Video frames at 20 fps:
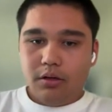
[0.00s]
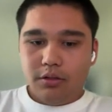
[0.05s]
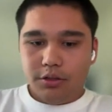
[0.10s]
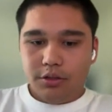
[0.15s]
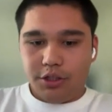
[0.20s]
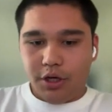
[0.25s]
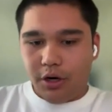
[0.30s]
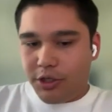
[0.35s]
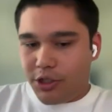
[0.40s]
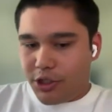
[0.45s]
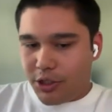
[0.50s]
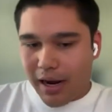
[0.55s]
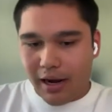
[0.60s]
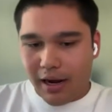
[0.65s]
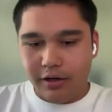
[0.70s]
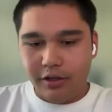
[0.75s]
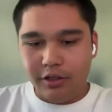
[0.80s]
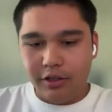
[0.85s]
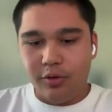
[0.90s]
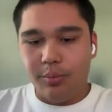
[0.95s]
showed you how
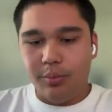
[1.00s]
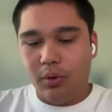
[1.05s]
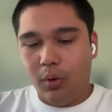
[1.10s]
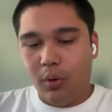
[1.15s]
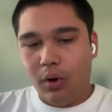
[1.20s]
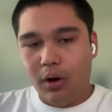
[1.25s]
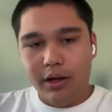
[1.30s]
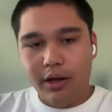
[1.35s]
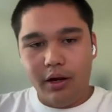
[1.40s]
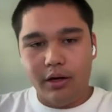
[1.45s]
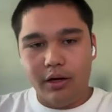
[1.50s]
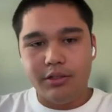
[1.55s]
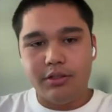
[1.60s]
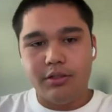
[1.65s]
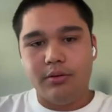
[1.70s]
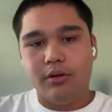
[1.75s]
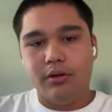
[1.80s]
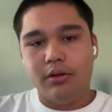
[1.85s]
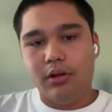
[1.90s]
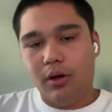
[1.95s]
to deploy
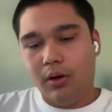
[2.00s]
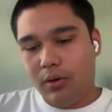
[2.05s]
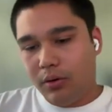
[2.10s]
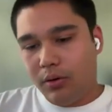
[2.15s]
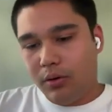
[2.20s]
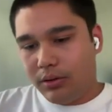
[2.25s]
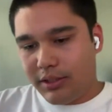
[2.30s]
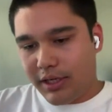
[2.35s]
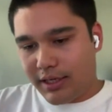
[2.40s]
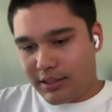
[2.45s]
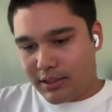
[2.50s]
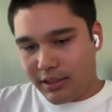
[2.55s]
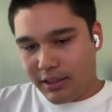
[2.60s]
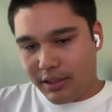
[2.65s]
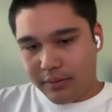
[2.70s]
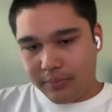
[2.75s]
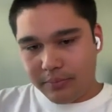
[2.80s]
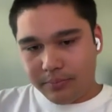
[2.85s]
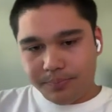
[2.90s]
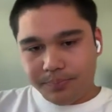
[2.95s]
onto a local
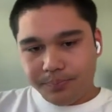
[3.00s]
testnet.